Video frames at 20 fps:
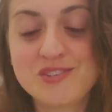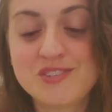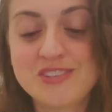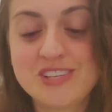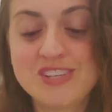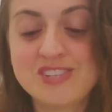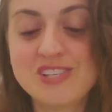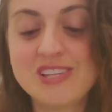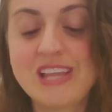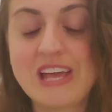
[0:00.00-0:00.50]

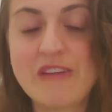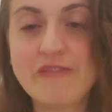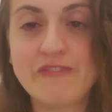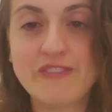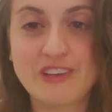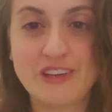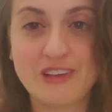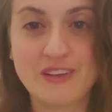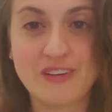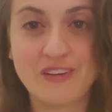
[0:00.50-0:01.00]
there's life
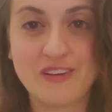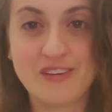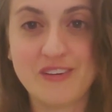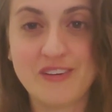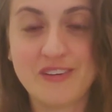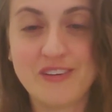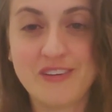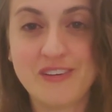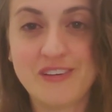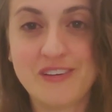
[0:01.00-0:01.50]
here
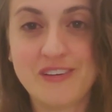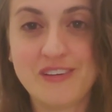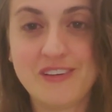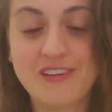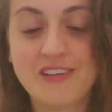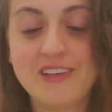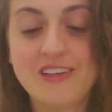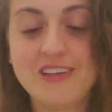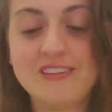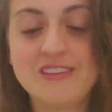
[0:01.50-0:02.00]

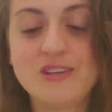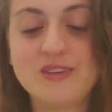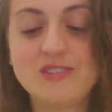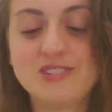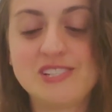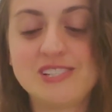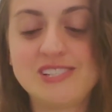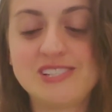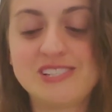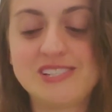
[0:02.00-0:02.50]
there's
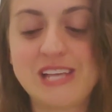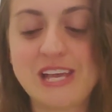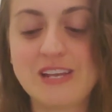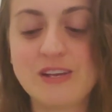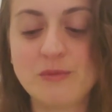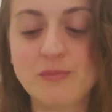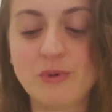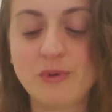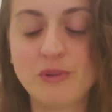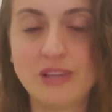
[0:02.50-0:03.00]

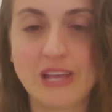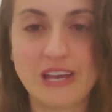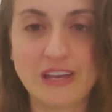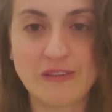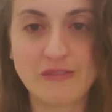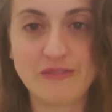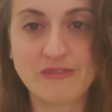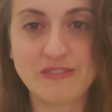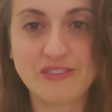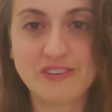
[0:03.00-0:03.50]
sustainable
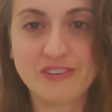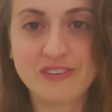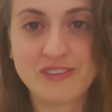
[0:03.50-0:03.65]
life.